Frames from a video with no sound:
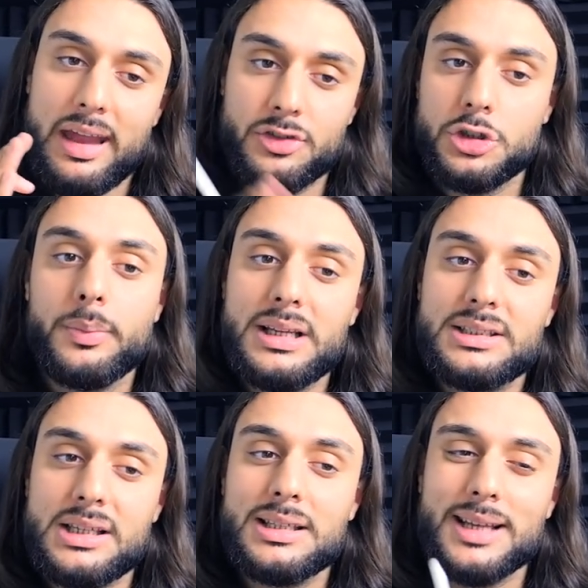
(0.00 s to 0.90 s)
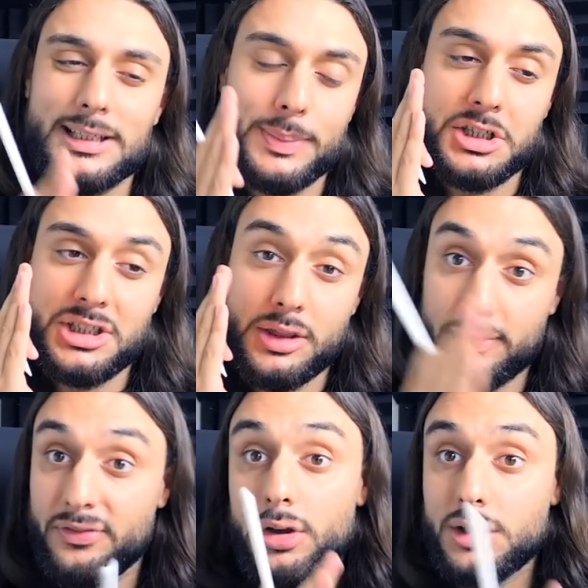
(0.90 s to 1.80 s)
if somebody sees that, especially in the
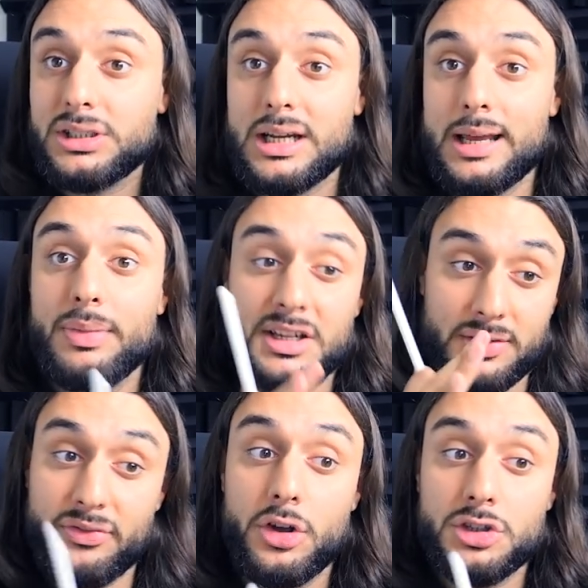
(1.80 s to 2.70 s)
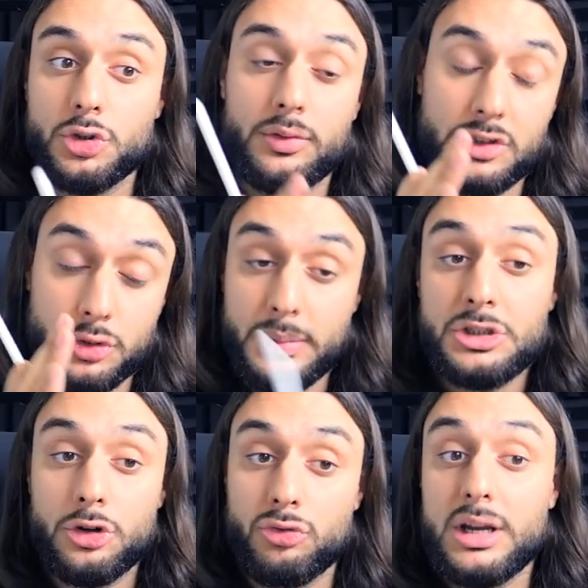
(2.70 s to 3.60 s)
first clip, that's the first thing somebody's
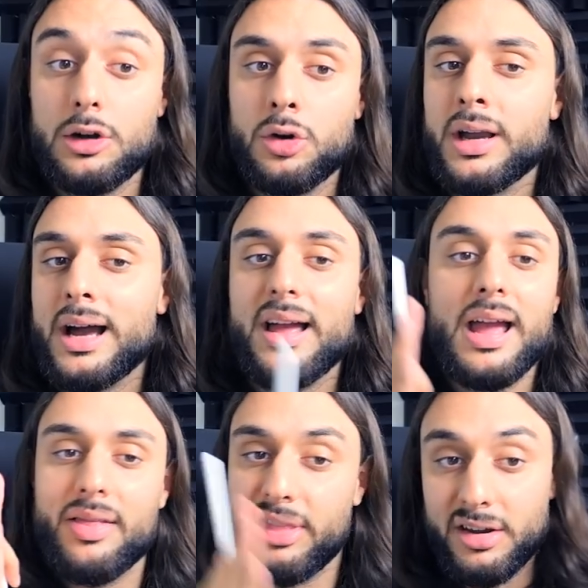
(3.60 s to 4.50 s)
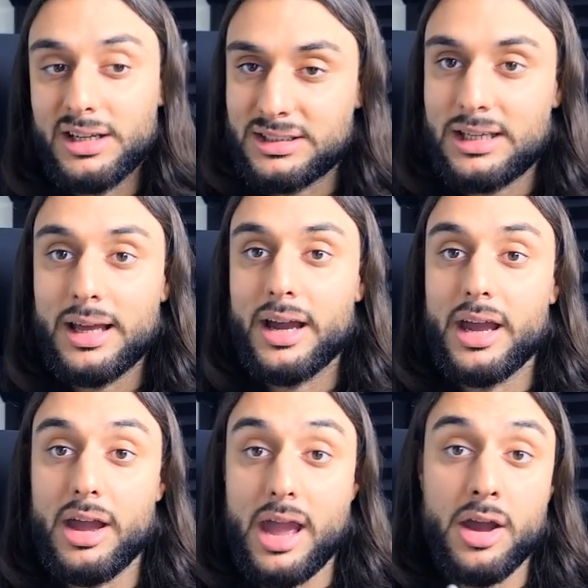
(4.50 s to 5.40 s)
going to read and look at, they're going to see that
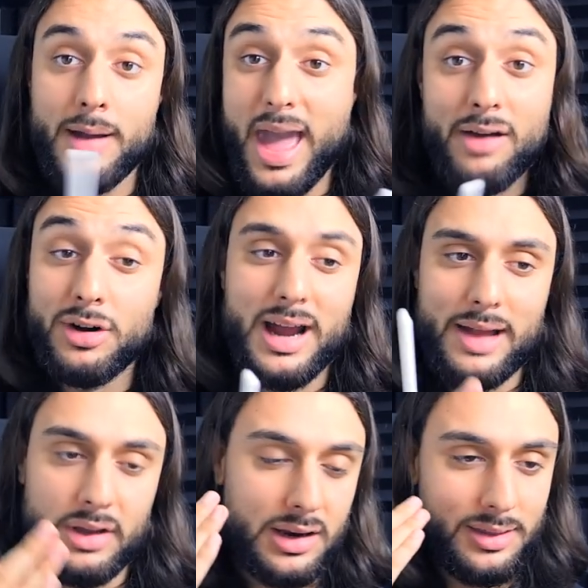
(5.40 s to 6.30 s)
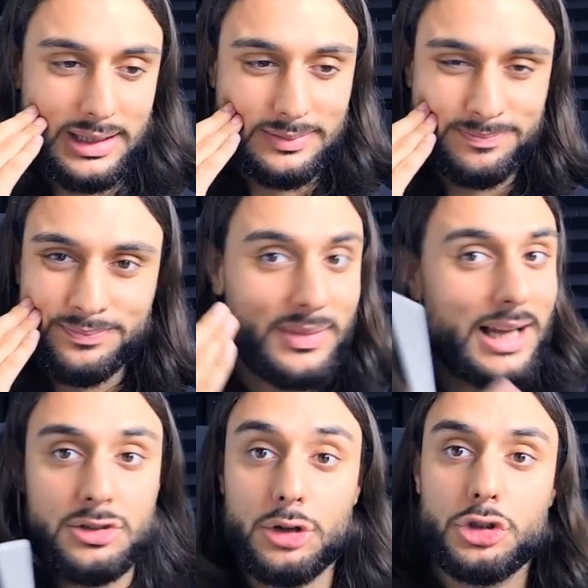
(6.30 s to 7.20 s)
uh, error and they're going to think, "Hmm,
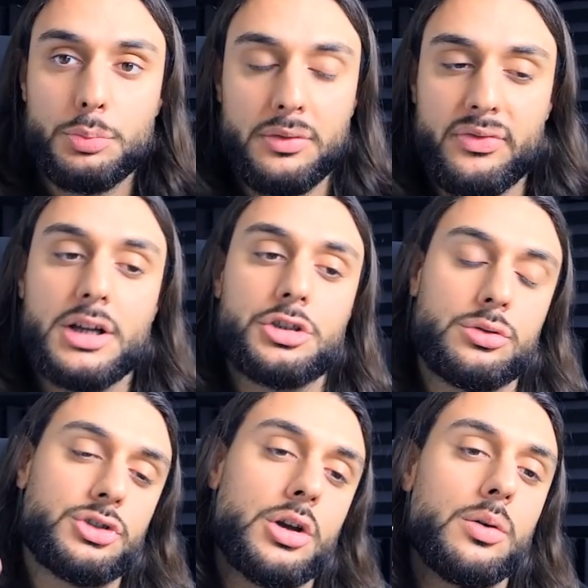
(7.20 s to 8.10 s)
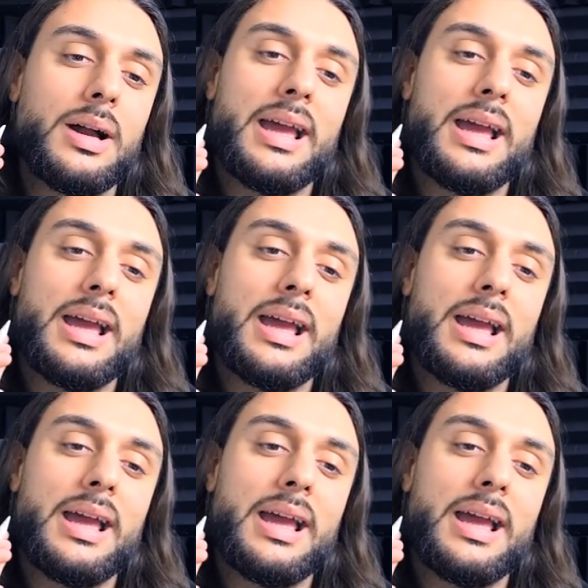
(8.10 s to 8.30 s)
that's not too professional. So